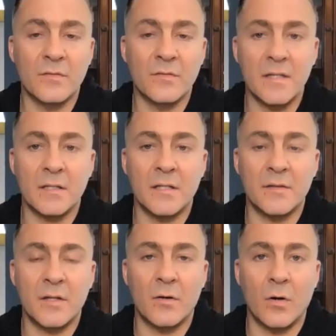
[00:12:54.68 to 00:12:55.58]
think
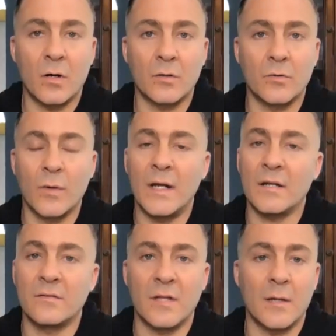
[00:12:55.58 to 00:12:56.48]
that there are great
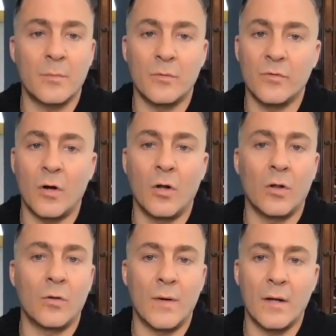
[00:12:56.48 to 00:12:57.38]
examples
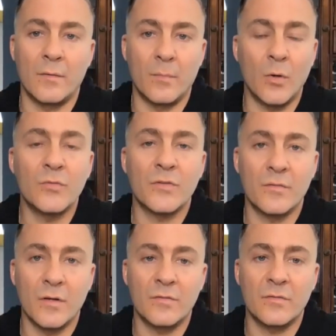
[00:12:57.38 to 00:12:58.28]
all around most
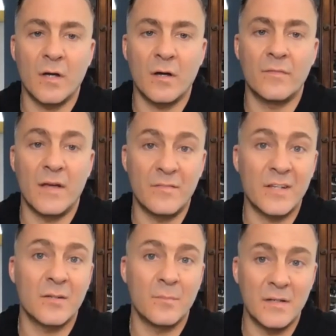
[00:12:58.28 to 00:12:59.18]
of us of that
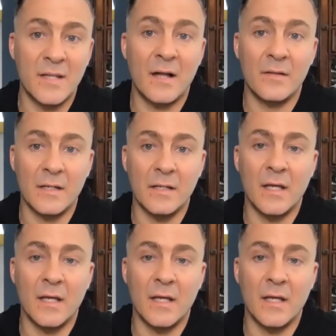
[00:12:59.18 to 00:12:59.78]
victim mentality.